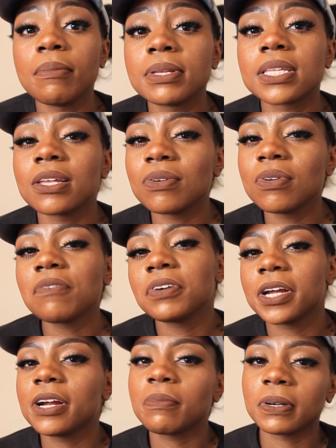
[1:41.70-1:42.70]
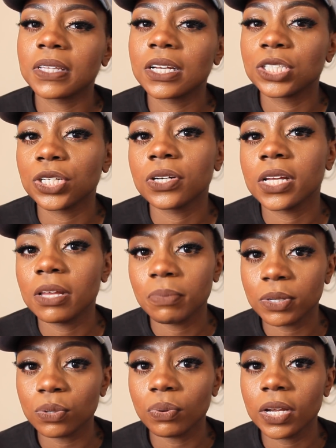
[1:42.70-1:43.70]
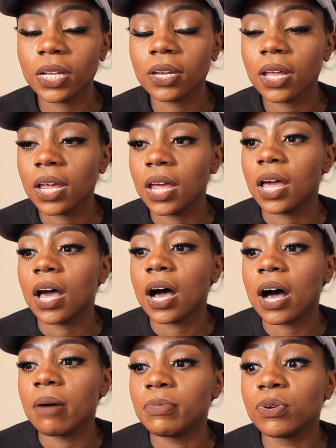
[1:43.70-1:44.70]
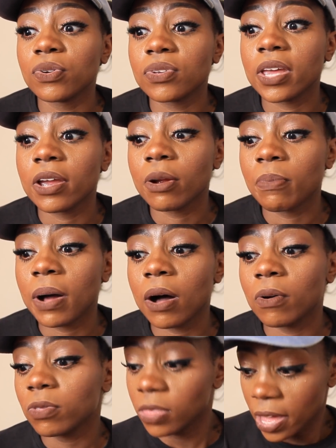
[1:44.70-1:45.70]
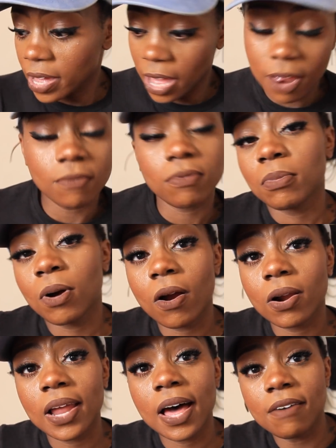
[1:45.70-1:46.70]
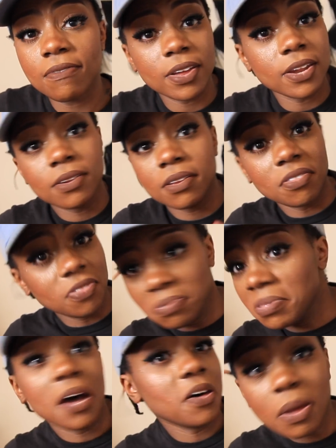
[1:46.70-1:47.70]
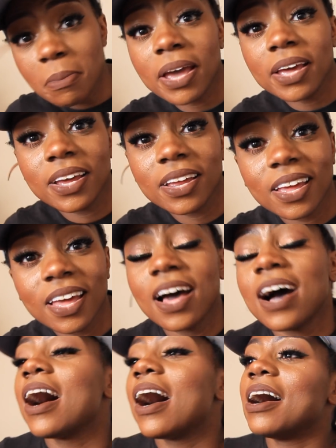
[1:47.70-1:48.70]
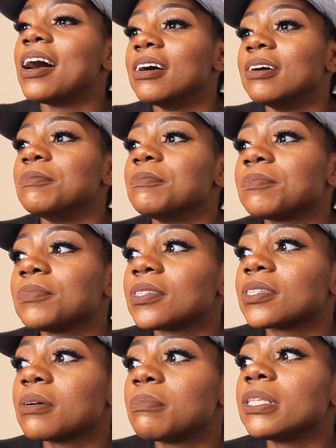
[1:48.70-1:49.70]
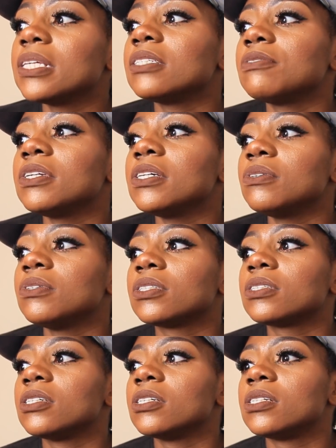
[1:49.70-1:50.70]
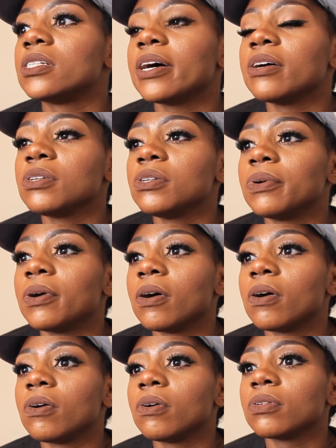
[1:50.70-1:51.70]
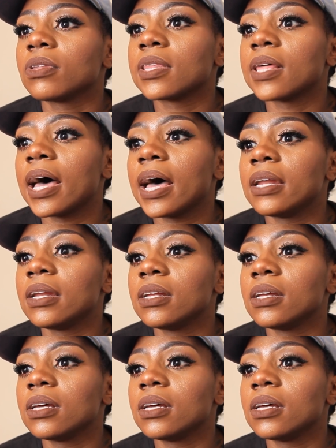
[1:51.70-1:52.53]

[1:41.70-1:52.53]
is that you never hear about that journey in between. You just hear about they came from a hard life and now they made it. But this video is to tell you all that